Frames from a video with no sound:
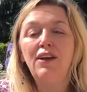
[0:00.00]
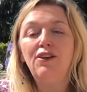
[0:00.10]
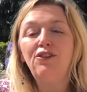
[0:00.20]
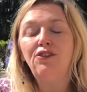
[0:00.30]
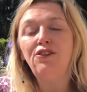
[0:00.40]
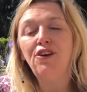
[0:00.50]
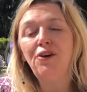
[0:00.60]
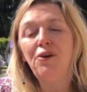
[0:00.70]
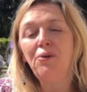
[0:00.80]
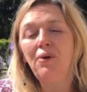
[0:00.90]

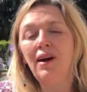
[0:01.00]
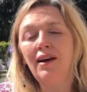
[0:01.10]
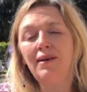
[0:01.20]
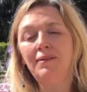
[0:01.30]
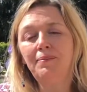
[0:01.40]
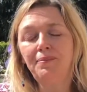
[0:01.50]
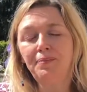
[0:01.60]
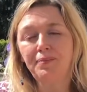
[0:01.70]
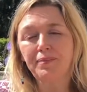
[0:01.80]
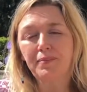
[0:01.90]
So
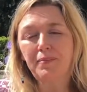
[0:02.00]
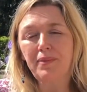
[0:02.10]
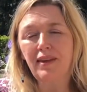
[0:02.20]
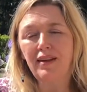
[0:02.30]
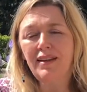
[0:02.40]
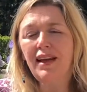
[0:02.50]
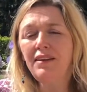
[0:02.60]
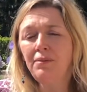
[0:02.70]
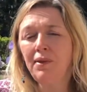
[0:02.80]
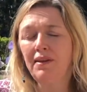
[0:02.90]

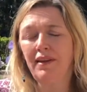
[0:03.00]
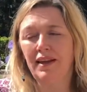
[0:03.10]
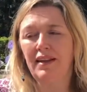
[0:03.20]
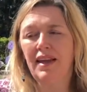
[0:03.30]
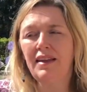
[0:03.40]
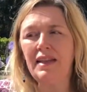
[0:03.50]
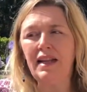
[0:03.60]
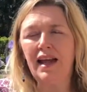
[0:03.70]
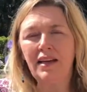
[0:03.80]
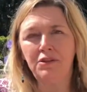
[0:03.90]
that's one thing, the
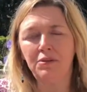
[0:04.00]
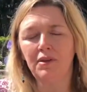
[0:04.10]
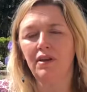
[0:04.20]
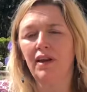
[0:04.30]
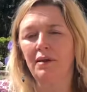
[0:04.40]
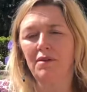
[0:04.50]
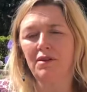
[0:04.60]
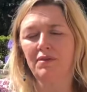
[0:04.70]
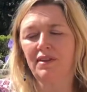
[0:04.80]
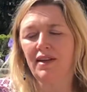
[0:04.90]
intellectual climate
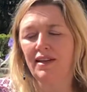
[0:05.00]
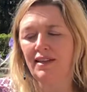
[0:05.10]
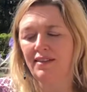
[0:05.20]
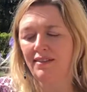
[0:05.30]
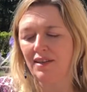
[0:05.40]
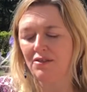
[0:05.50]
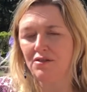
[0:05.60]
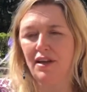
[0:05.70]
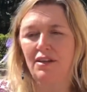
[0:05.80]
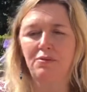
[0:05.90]
of the 19th
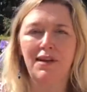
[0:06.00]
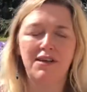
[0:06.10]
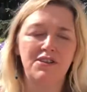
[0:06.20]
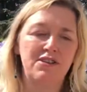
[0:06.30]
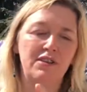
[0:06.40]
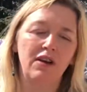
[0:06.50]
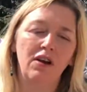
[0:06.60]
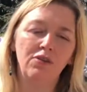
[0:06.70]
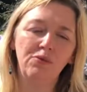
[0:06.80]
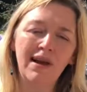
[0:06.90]
century, in which
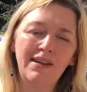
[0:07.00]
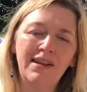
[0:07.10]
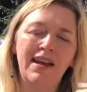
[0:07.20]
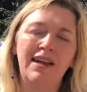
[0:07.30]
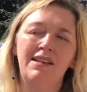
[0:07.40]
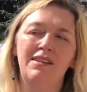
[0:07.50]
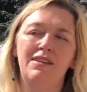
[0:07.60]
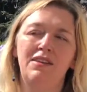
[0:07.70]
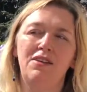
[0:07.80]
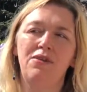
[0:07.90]
on one hand
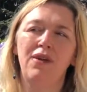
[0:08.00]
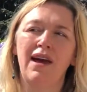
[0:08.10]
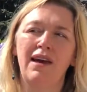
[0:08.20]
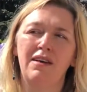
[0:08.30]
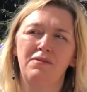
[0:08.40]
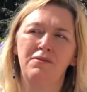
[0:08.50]
you have